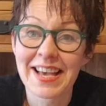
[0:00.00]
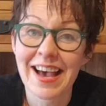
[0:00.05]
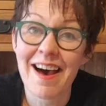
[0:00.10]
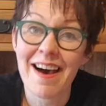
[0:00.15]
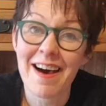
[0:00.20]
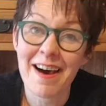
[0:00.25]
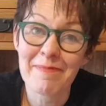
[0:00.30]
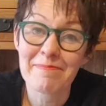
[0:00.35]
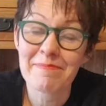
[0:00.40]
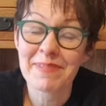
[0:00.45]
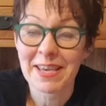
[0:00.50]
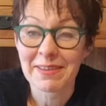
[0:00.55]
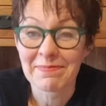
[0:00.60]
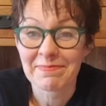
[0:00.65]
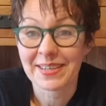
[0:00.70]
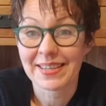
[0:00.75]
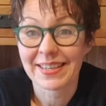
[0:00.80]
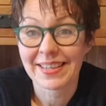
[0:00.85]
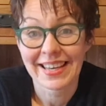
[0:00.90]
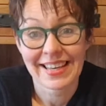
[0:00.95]
are
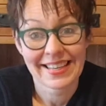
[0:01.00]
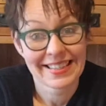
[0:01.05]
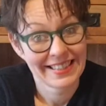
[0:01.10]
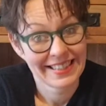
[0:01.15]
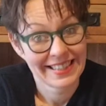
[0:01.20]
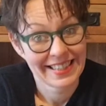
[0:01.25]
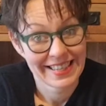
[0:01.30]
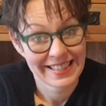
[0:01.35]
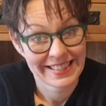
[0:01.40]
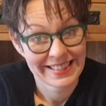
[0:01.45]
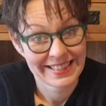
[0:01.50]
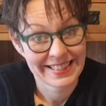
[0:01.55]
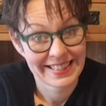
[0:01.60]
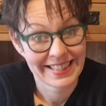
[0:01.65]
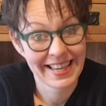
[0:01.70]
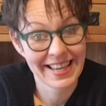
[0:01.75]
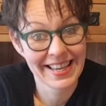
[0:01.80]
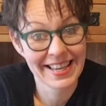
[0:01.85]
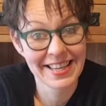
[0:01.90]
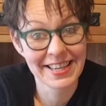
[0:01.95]
maybe at the end.
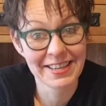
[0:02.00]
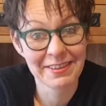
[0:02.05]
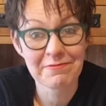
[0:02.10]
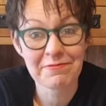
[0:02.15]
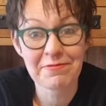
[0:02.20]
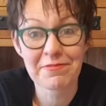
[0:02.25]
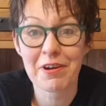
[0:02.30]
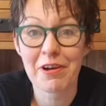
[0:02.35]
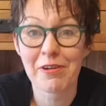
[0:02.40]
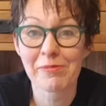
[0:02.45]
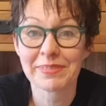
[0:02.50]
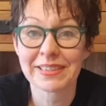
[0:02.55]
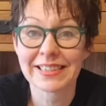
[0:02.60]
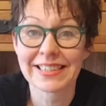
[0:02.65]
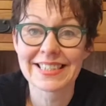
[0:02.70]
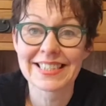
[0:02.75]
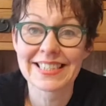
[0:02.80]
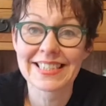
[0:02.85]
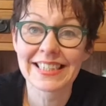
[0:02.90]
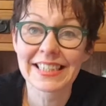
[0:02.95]
From
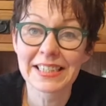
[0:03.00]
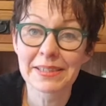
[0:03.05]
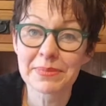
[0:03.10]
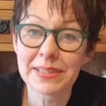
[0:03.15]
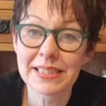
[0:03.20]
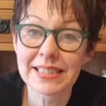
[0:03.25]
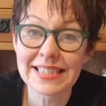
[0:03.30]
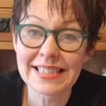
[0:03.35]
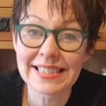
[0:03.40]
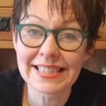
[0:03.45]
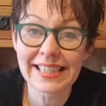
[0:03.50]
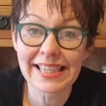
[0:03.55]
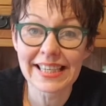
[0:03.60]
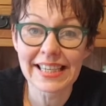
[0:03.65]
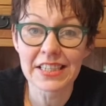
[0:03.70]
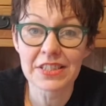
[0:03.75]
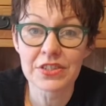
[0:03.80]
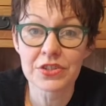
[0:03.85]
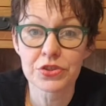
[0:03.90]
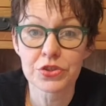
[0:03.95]
the cinnamon
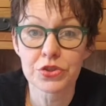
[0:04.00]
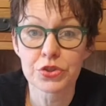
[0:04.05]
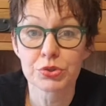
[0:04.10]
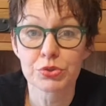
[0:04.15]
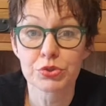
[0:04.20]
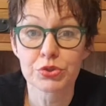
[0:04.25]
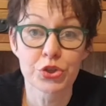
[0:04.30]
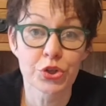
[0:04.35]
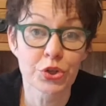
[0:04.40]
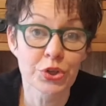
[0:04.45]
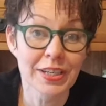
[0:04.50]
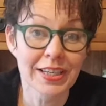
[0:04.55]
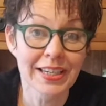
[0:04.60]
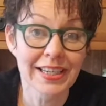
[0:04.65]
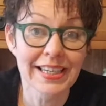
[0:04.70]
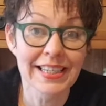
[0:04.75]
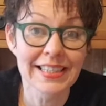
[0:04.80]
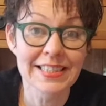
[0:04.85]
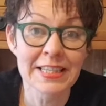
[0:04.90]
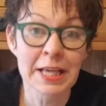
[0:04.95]
sticks to
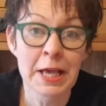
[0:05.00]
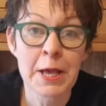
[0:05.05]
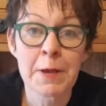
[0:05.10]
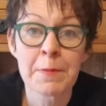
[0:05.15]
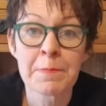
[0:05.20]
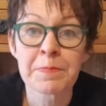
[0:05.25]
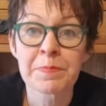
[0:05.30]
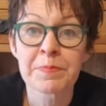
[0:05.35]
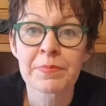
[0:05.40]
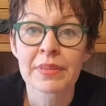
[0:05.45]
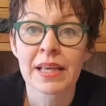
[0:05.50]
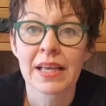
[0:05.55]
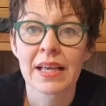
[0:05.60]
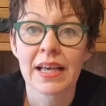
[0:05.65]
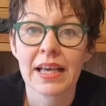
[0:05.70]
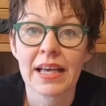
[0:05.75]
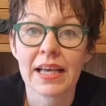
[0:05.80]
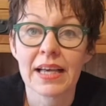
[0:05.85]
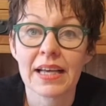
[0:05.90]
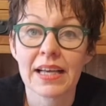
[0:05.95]
chocolates,
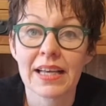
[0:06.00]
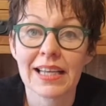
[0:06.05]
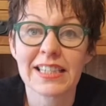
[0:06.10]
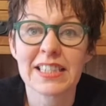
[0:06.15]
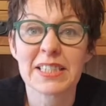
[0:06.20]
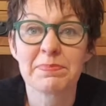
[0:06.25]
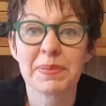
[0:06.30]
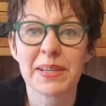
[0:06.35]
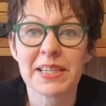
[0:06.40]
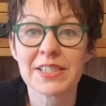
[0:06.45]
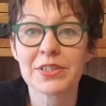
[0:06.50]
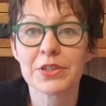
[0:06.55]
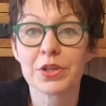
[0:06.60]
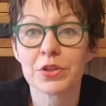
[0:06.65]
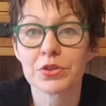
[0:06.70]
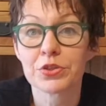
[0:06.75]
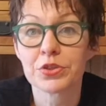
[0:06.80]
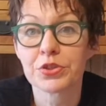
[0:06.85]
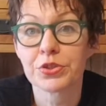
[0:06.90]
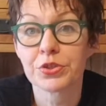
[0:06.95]
it's best
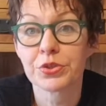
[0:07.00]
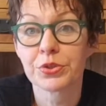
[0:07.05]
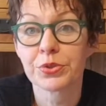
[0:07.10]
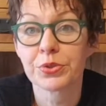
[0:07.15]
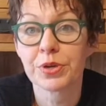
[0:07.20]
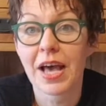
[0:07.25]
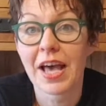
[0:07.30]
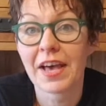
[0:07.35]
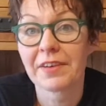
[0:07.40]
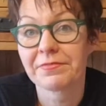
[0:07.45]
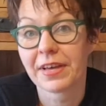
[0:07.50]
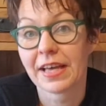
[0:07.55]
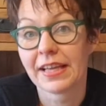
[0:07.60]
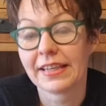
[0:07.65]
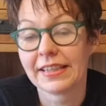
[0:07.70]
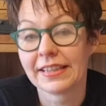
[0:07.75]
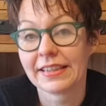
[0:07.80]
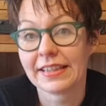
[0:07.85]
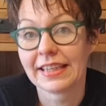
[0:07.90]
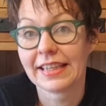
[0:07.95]
not to have
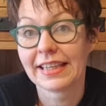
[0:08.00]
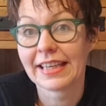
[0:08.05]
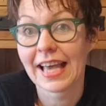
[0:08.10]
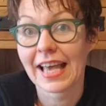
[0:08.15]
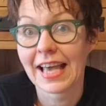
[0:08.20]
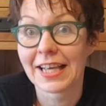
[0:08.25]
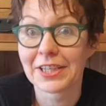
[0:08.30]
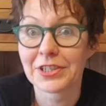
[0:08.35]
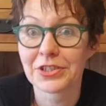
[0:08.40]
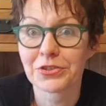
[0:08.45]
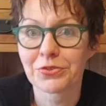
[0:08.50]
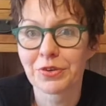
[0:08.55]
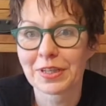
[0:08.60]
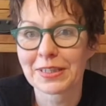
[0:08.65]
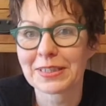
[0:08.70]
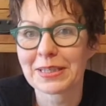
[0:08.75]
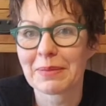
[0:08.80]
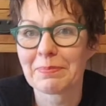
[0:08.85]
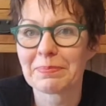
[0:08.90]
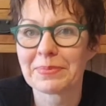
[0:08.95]
anything extra
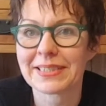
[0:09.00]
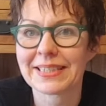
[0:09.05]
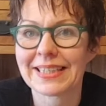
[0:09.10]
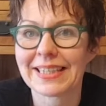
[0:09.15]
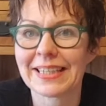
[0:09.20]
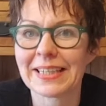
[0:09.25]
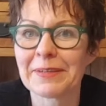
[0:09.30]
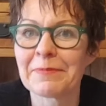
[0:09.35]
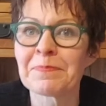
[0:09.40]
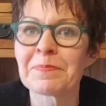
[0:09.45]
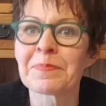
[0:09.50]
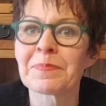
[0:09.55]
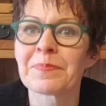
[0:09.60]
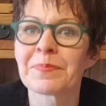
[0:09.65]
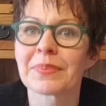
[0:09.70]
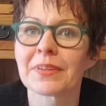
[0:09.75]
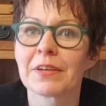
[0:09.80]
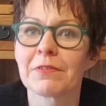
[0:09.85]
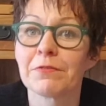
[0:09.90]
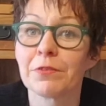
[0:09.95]
tempting
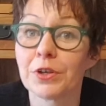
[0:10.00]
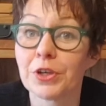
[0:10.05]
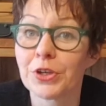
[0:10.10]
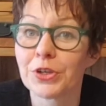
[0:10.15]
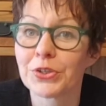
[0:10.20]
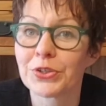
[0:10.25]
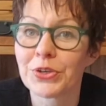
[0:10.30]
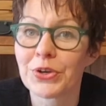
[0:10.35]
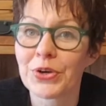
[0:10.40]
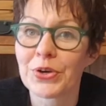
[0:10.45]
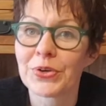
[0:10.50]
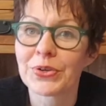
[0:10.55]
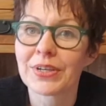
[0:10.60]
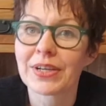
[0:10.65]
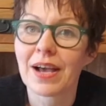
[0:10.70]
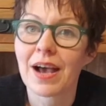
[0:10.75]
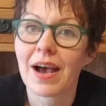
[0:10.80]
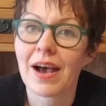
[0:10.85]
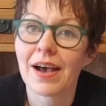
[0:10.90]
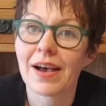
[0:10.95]
for your dog
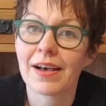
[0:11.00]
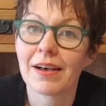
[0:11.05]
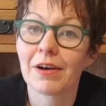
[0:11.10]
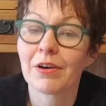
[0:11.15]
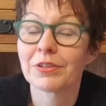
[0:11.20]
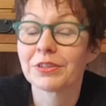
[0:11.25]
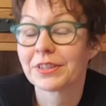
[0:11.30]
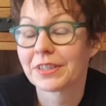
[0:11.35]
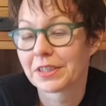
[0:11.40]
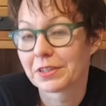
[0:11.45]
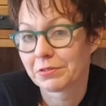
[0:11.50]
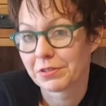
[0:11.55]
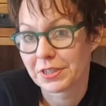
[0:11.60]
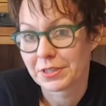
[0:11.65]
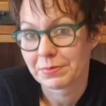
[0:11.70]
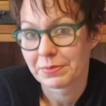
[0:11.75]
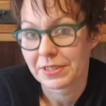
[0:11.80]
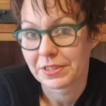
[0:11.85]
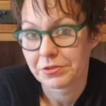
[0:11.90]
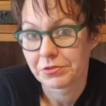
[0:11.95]
on the
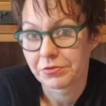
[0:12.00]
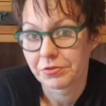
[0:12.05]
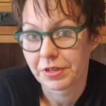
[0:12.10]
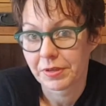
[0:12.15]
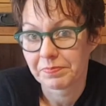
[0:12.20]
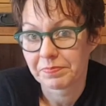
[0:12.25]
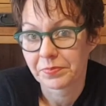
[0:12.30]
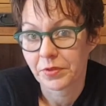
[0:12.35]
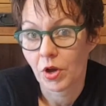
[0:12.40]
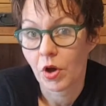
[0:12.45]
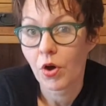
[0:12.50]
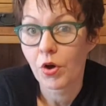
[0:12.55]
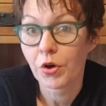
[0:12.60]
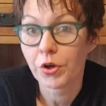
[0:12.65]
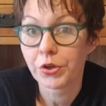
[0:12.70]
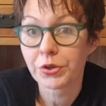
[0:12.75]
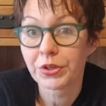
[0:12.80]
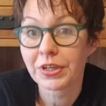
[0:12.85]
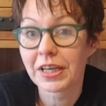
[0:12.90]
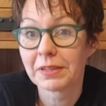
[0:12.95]
Christmas tree. Or
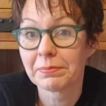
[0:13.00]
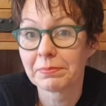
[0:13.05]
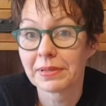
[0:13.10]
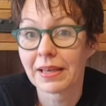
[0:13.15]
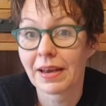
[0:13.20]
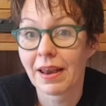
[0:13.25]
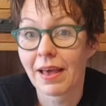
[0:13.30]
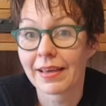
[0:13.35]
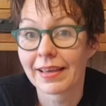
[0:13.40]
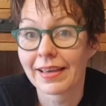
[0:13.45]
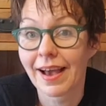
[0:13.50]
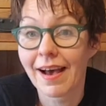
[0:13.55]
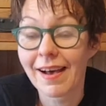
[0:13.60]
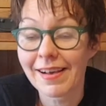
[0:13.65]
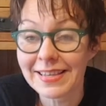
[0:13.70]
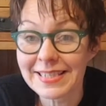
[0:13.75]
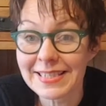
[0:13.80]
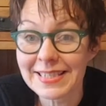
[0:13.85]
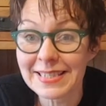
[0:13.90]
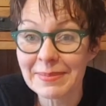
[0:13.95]
you can be like
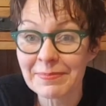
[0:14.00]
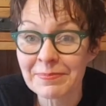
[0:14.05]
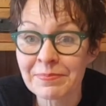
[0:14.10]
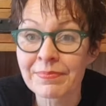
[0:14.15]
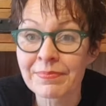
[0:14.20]
us,